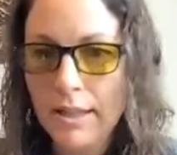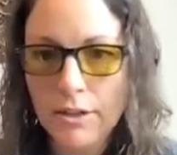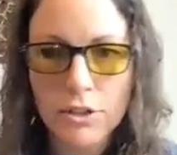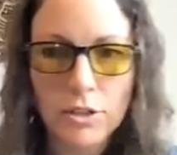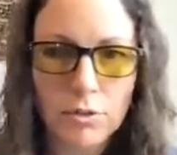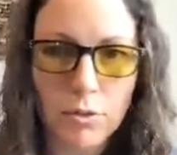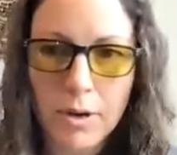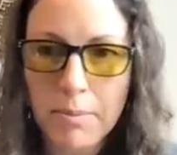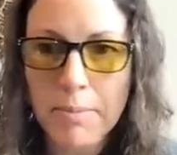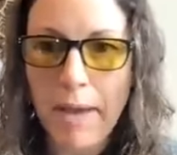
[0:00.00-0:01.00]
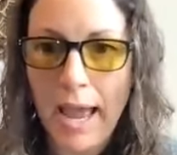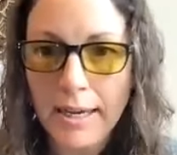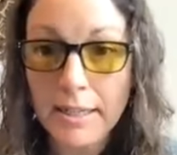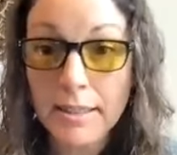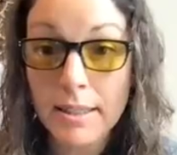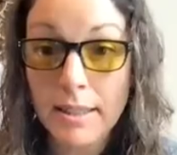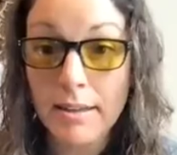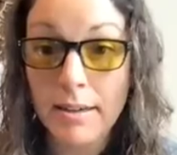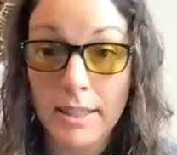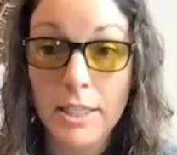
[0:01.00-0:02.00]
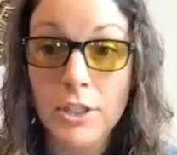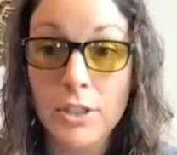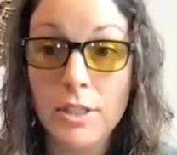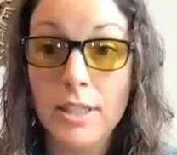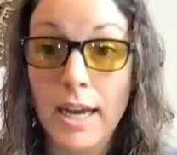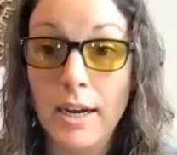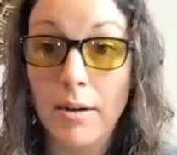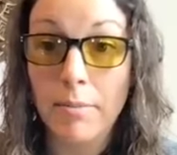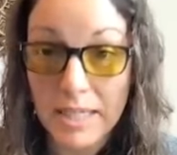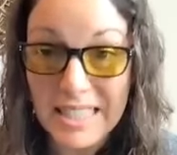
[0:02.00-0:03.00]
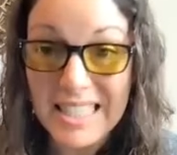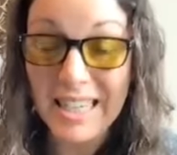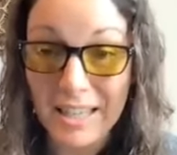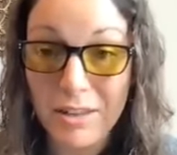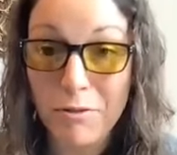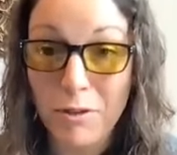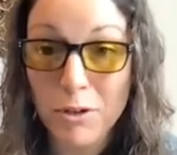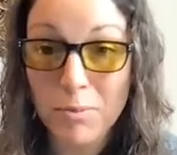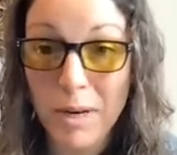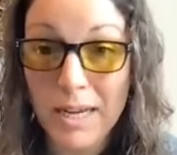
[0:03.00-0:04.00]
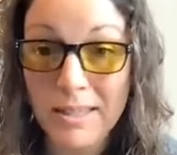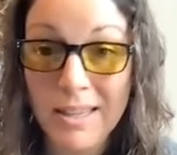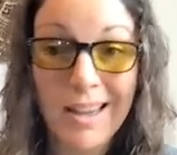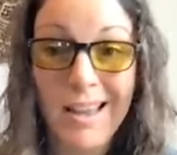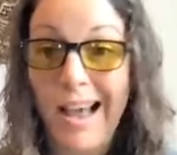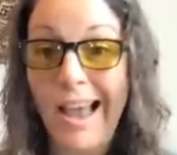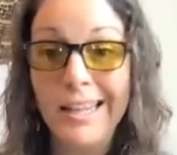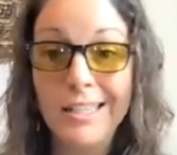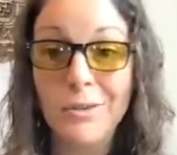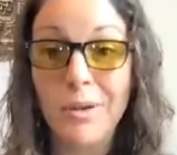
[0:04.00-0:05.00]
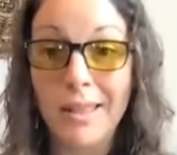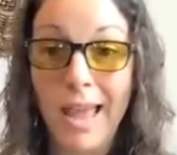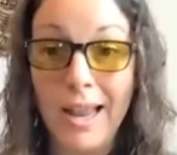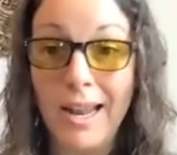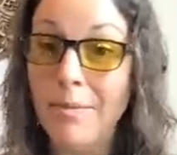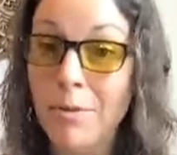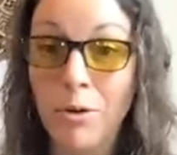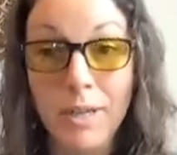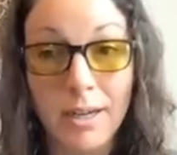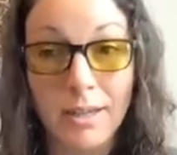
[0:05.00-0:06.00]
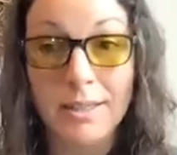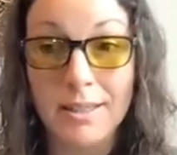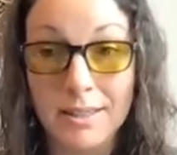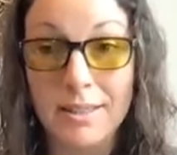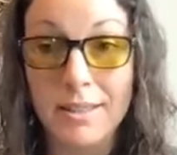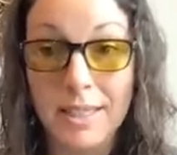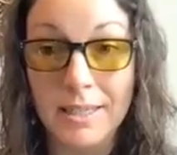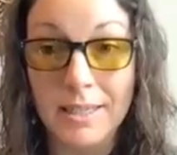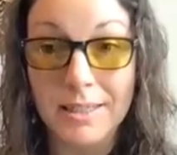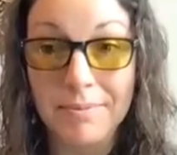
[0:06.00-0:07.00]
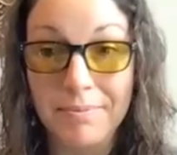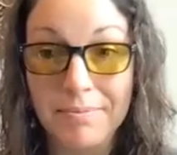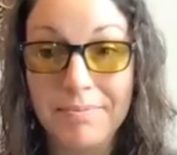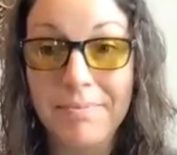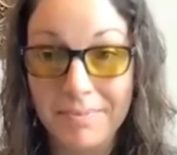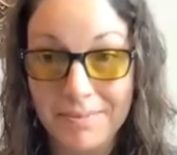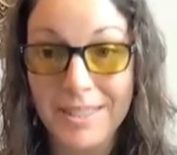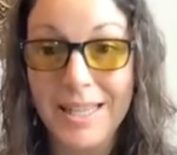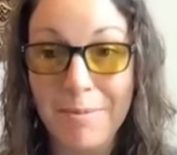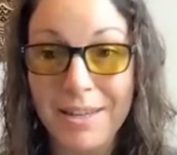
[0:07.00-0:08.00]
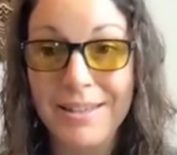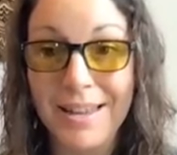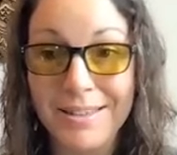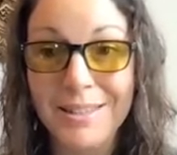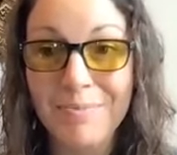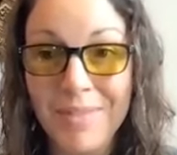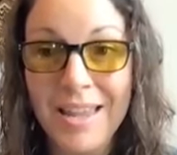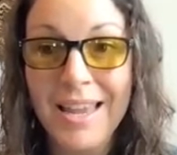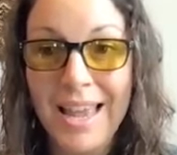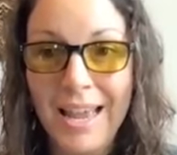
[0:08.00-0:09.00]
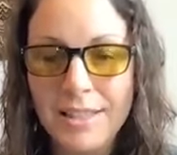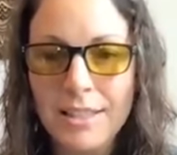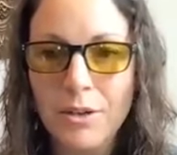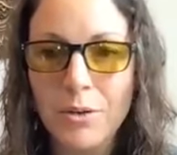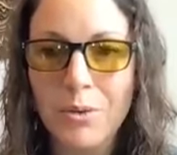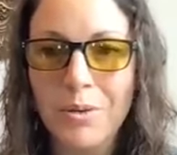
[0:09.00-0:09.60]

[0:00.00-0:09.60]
they're just throwing me back into the conditions that got me sick in the first place i ain't doing that i'm holding on to this disease does that make sense yeah, and so, so